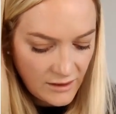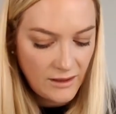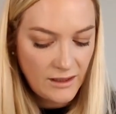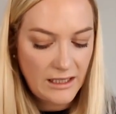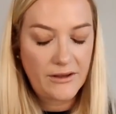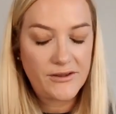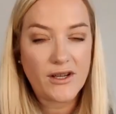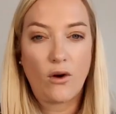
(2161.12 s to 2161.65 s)

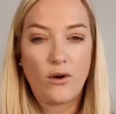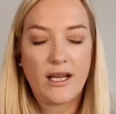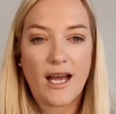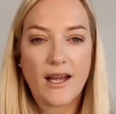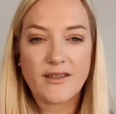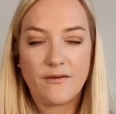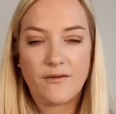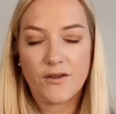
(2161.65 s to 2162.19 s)
Now it's only
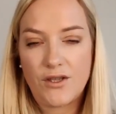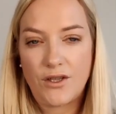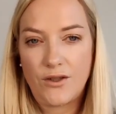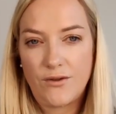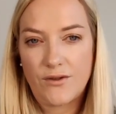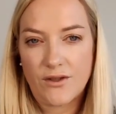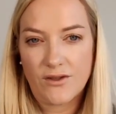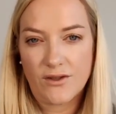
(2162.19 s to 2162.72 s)
asking for 2,
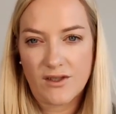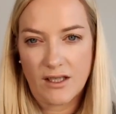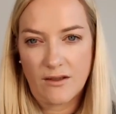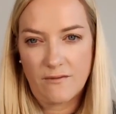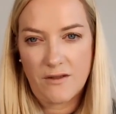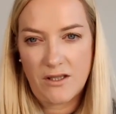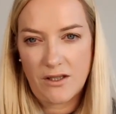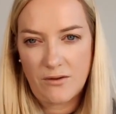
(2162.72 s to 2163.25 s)
so just
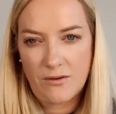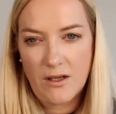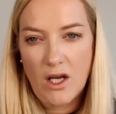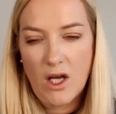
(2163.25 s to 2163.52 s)
give 2.